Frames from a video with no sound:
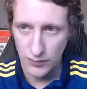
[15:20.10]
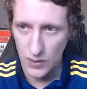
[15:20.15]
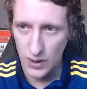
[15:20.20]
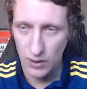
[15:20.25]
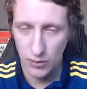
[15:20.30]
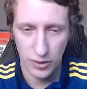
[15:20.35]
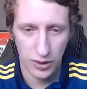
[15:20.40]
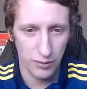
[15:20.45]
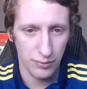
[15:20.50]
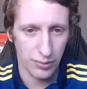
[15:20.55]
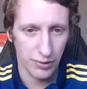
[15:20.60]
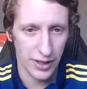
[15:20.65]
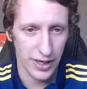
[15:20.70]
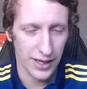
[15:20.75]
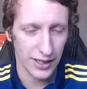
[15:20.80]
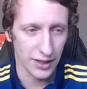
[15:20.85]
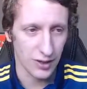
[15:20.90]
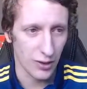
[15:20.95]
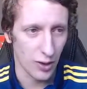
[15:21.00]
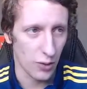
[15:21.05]
going to break?
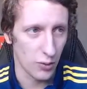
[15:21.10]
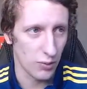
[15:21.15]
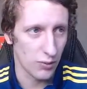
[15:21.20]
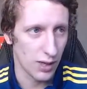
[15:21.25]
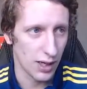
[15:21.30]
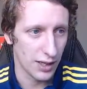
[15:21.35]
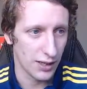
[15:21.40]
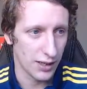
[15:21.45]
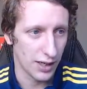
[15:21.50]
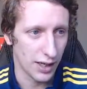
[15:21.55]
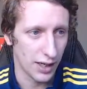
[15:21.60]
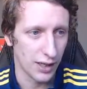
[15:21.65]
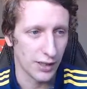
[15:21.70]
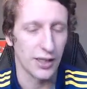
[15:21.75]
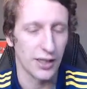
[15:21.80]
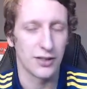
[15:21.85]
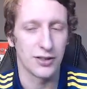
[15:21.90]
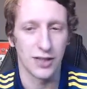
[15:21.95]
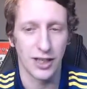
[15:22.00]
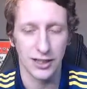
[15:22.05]
No, kind of highlight. Yeah,
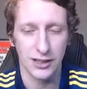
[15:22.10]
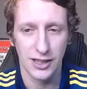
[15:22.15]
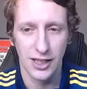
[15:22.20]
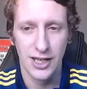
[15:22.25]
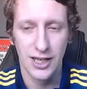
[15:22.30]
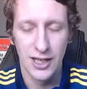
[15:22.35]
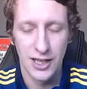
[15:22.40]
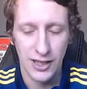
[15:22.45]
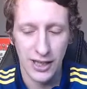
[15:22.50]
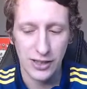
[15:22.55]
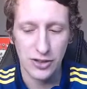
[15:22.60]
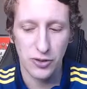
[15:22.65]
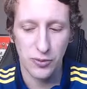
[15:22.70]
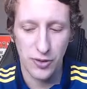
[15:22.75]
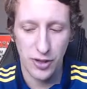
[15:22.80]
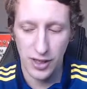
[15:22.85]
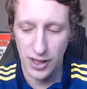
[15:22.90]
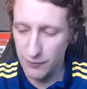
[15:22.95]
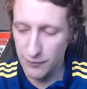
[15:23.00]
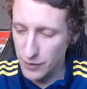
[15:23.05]
so that's something
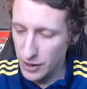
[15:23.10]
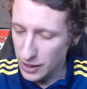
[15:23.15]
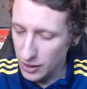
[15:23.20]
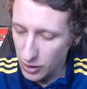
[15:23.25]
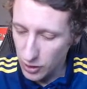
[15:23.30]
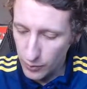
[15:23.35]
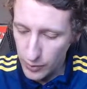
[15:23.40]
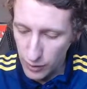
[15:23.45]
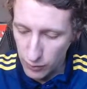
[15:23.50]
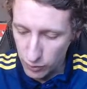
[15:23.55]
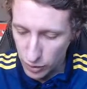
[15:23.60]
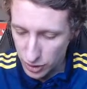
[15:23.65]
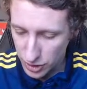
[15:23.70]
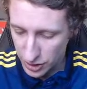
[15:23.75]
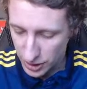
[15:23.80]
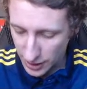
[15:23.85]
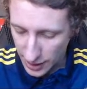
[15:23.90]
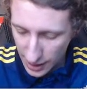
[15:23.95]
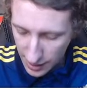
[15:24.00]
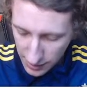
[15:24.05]
I've been a little bit rushed
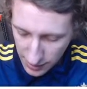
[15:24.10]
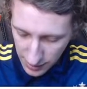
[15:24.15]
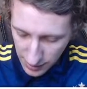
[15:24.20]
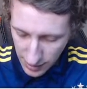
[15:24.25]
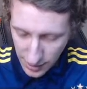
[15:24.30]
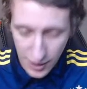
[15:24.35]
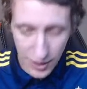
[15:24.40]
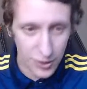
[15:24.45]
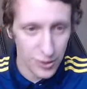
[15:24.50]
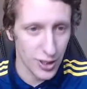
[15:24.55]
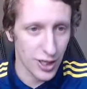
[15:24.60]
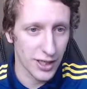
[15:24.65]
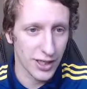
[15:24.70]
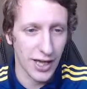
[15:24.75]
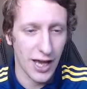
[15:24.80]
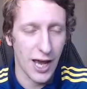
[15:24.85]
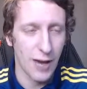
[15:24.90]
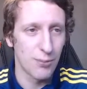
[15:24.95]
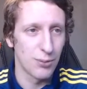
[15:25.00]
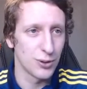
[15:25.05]
again, trying to get
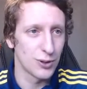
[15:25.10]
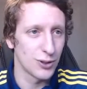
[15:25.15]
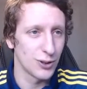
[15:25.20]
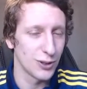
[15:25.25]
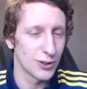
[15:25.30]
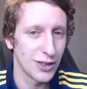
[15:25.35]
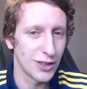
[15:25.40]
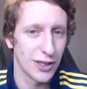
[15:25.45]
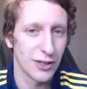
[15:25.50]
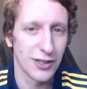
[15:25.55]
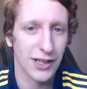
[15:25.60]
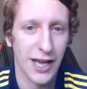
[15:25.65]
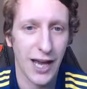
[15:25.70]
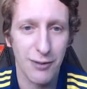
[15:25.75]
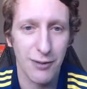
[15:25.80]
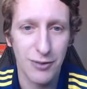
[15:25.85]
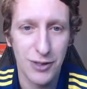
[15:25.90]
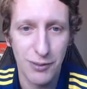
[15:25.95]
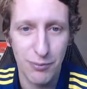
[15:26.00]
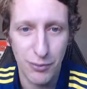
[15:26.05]
episodes in and
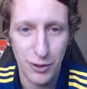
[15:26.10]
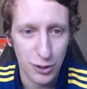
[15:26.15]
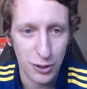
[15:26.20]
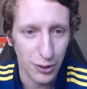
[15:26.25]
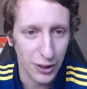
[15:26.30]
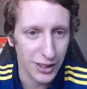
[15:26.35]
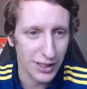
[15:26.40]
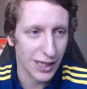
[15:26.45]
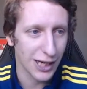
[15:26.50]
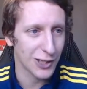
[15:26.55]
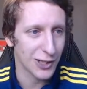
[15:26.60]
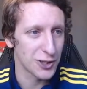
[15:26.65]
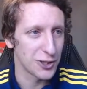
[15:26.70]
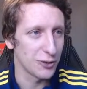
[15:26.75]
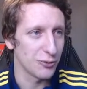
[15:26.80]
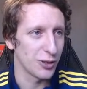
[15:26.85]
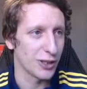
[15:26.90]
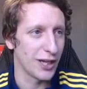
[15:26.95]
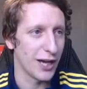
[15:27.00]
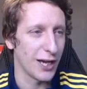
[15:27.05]
games in between, catching up
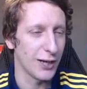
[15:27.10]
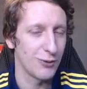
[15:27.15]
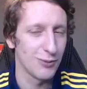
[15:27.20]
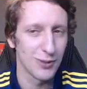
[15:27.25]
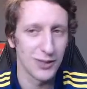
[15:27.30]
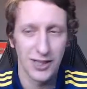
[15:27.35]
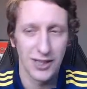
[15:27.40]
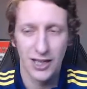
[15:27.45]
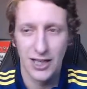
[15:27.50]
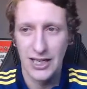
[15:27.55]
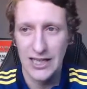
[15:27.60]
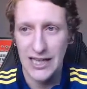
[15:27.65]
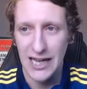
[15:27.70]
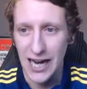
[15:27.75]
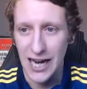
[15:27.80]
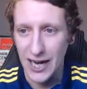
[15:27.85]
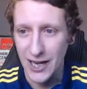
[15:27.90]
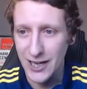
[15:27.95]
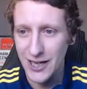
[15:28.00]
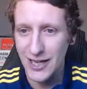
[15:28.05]
with games.
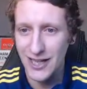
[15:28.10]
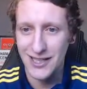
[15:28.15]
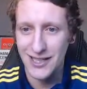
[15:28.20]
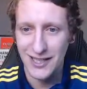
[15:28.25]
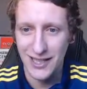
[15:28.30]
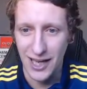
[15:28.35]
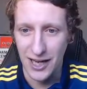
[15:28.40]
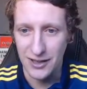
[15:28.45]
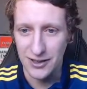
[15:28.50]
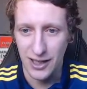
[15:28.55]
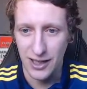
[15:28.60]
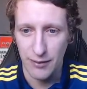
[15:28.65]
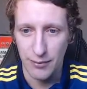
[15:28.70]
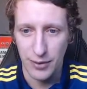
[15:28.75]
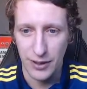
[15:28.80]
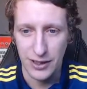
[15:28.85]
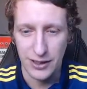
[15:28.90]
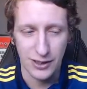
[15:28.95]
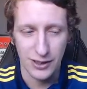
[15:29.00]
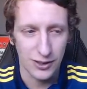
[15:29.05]
I need to get the set
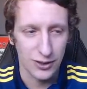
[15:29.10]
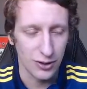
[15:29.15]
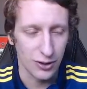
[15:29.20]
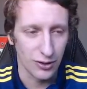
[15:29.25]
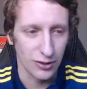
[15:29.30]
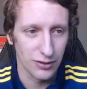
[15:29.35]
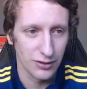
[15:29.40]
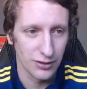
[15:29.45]
pieces done.